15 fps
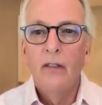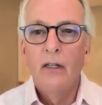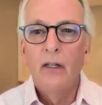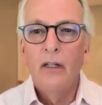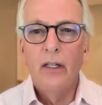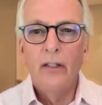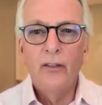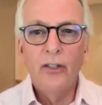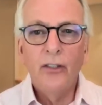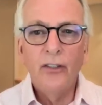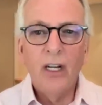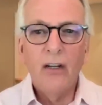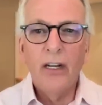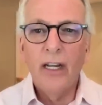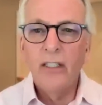It turns
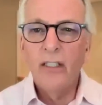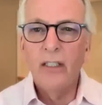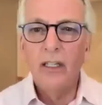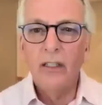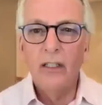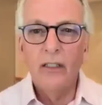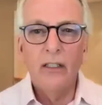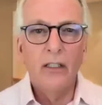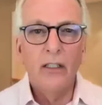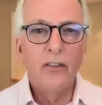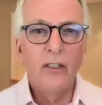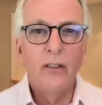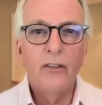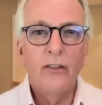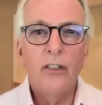out, actually, I think
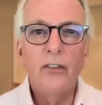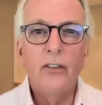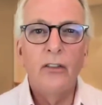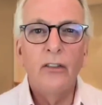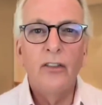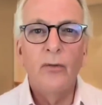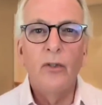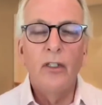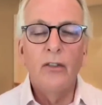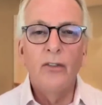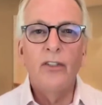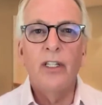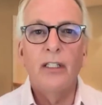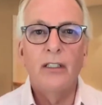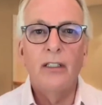that Churchill is the one who
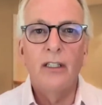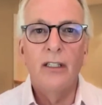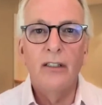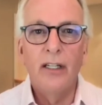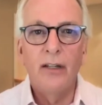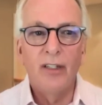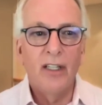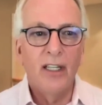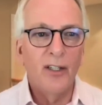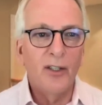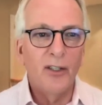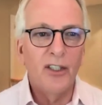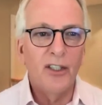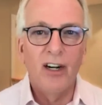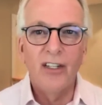said, never let a good
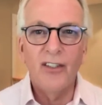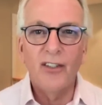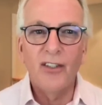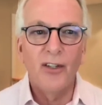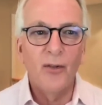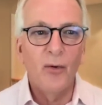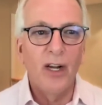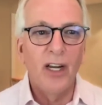crisis go to waste.